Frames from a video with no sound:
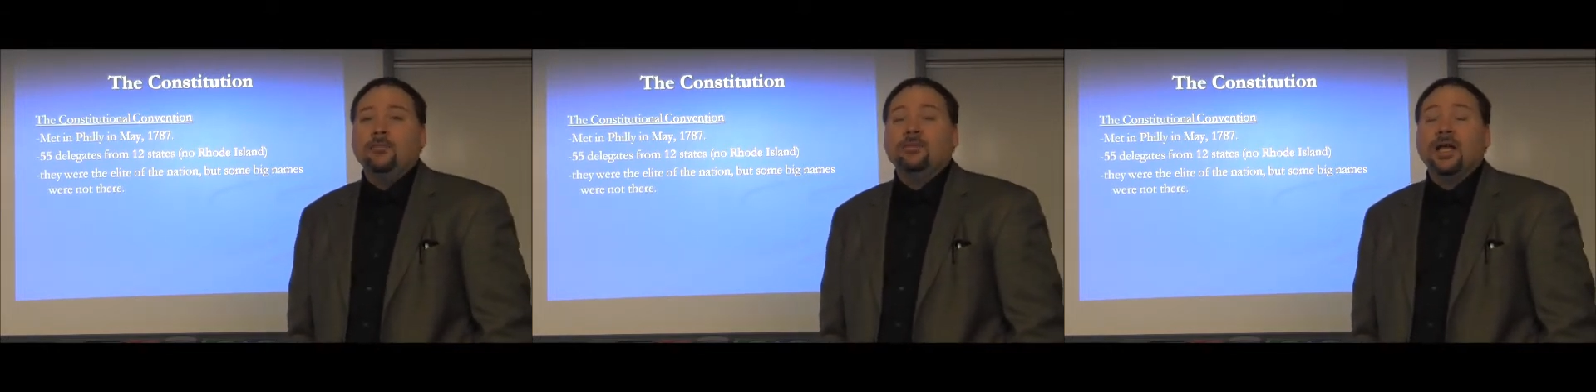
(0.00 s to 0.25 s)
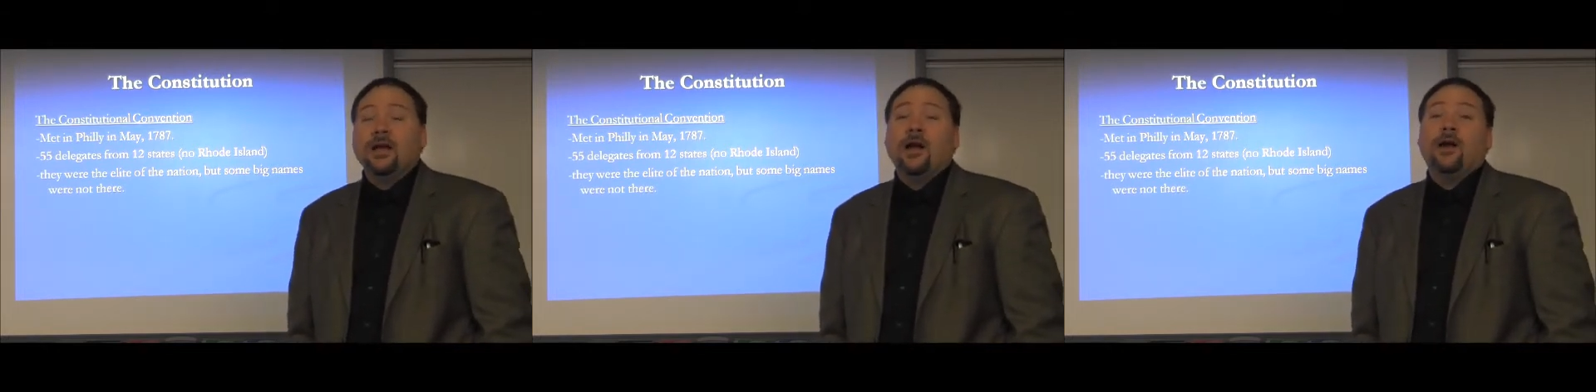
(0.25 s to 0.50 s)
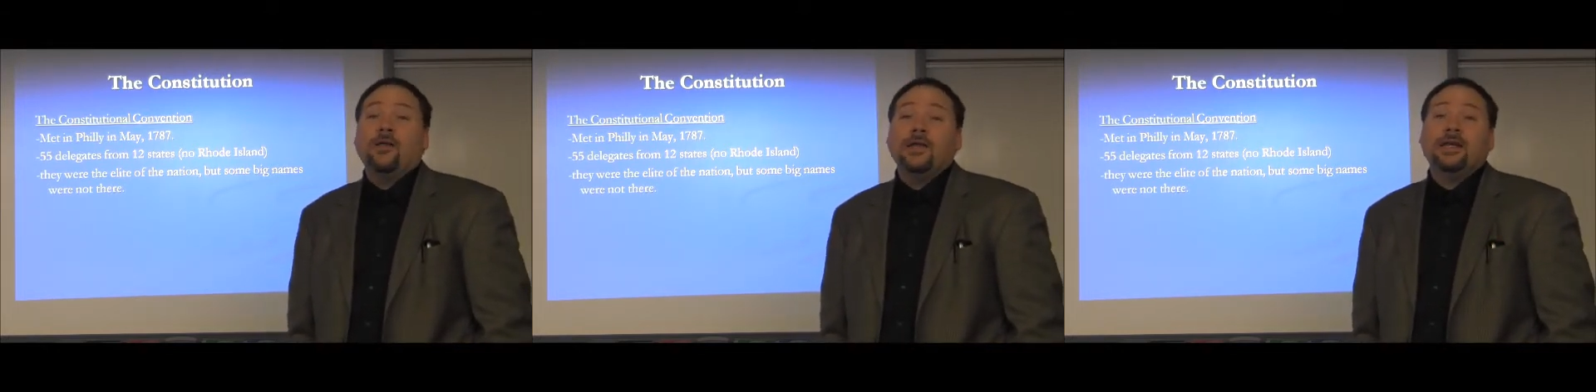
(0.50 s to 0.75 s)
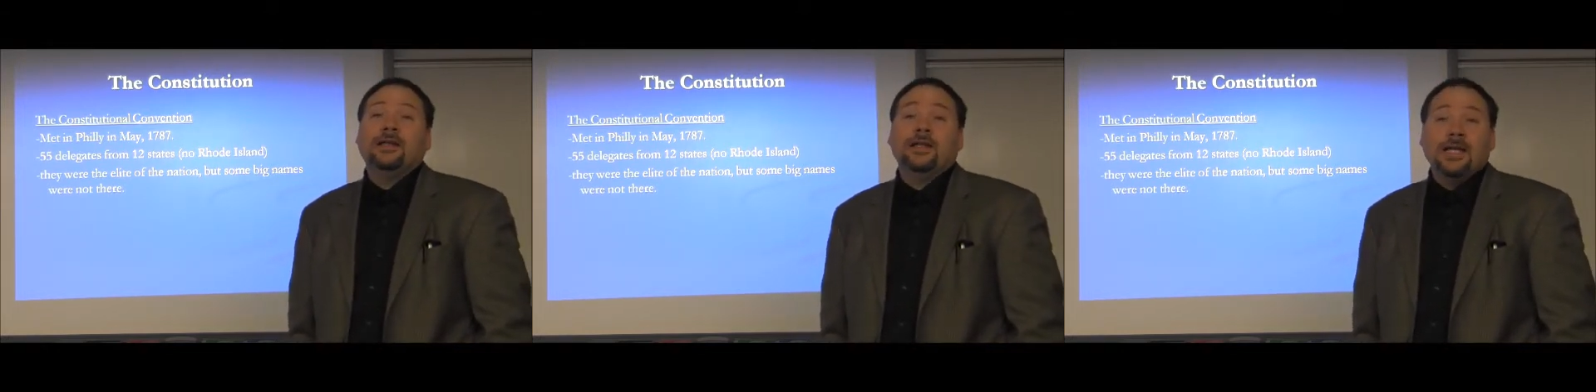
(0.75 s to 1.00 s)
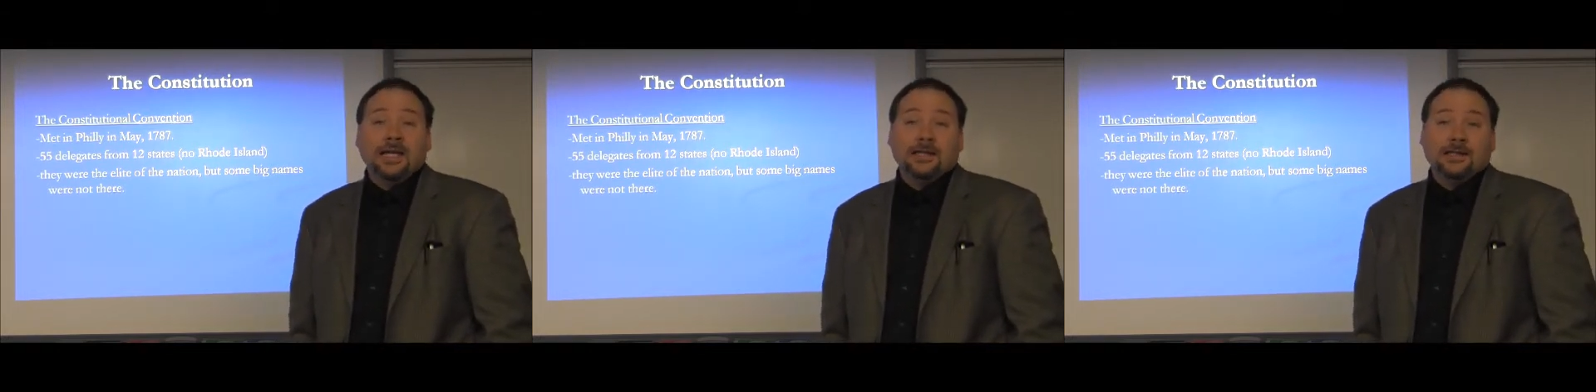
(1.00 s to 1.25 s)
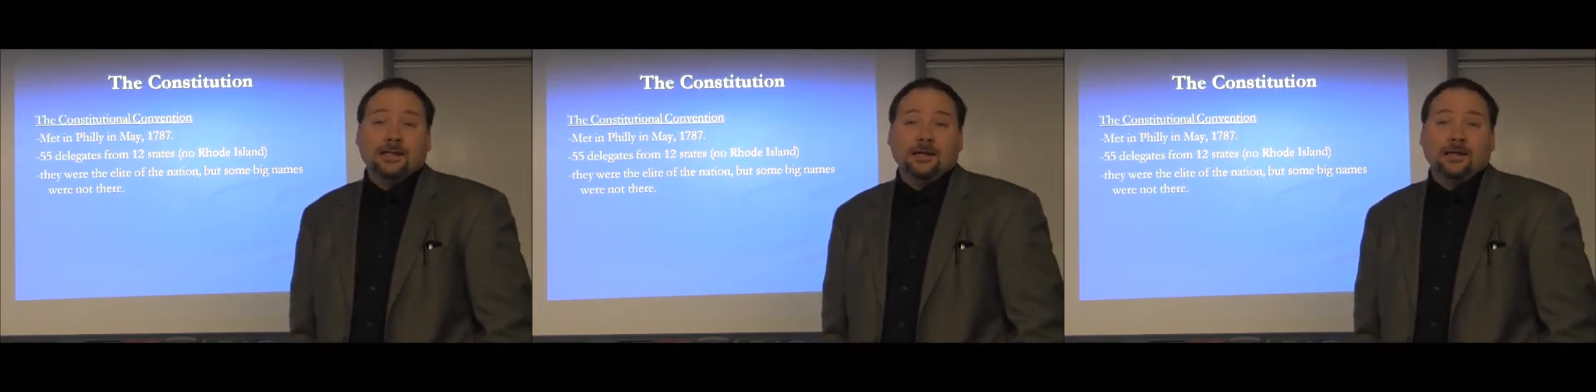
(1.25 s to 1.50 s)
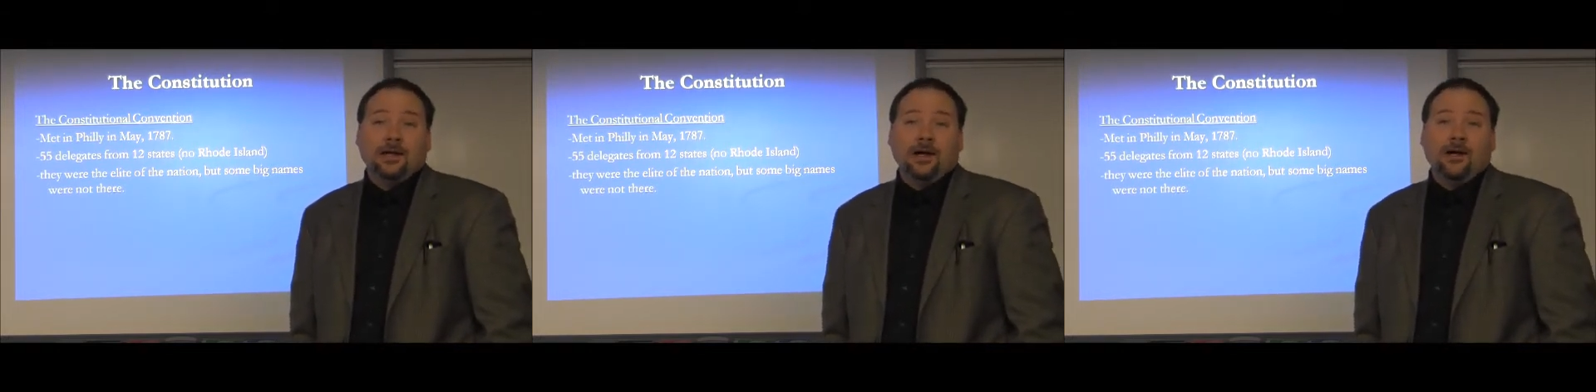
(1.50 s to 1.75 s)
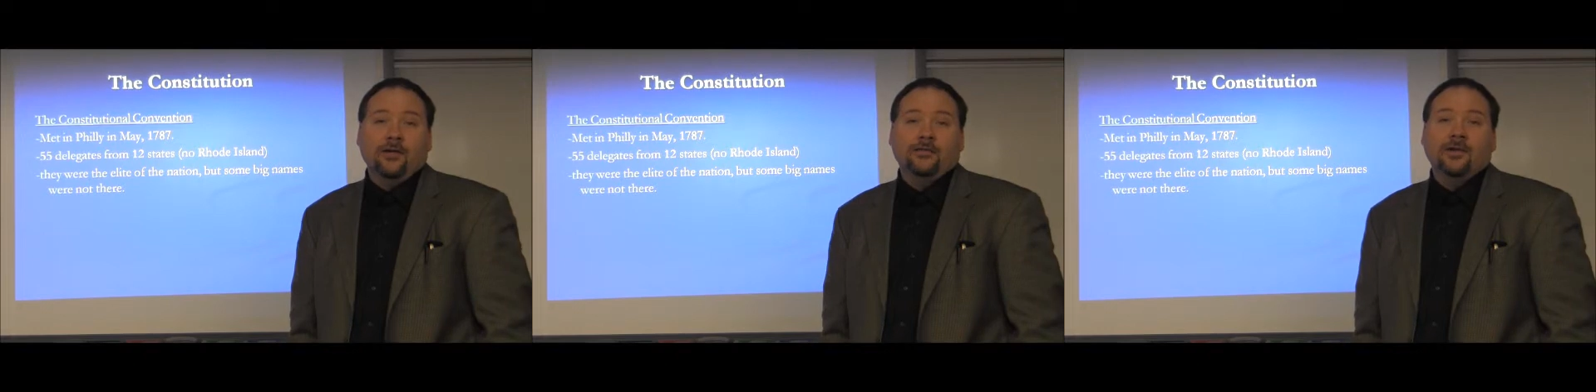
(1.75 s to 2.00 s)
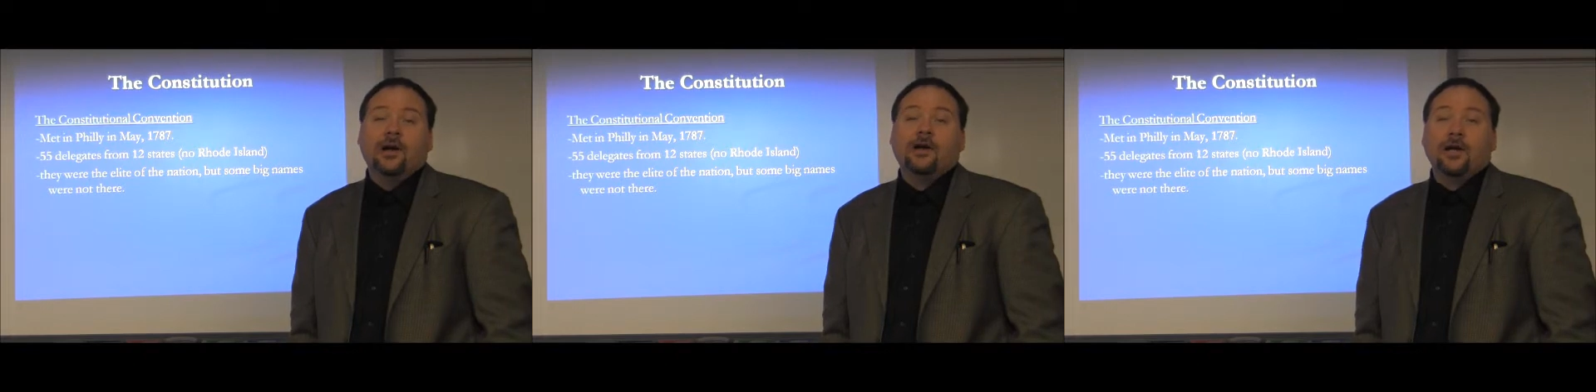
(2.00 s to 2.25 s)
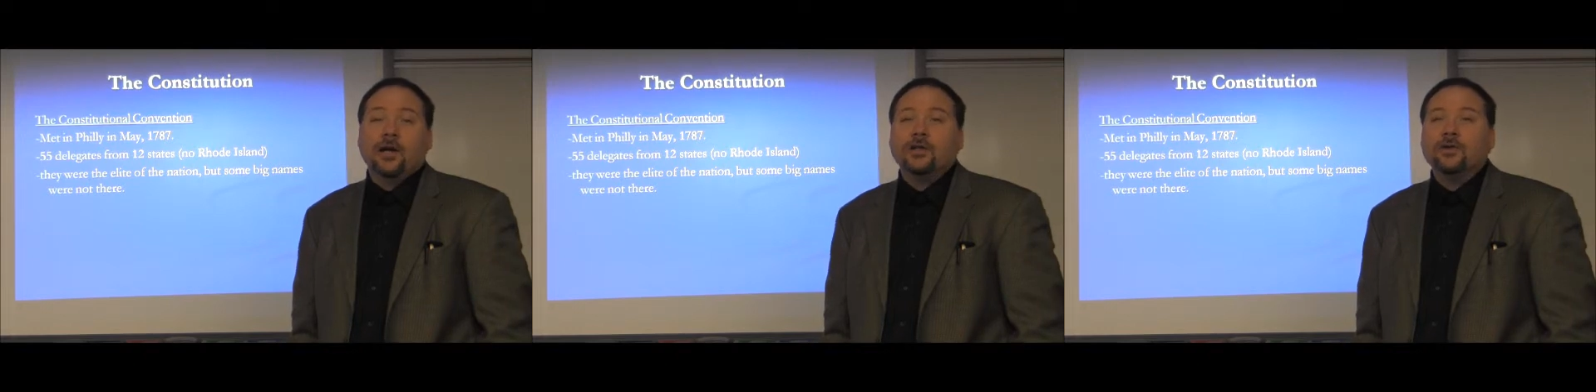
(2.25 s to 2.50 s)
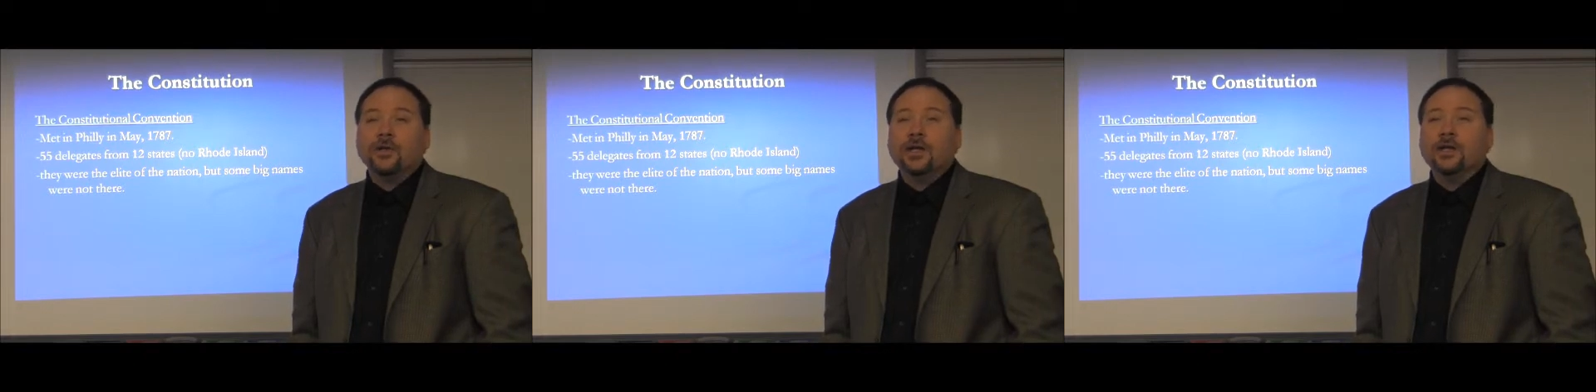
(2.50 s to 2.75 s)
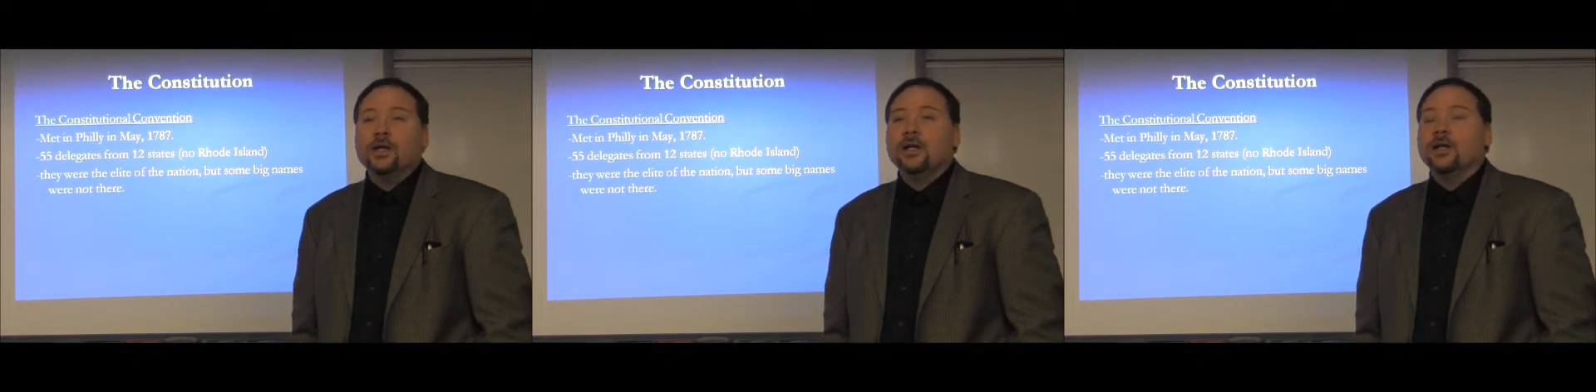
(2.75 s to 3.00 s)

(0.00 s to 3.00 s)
They are the elite of our country.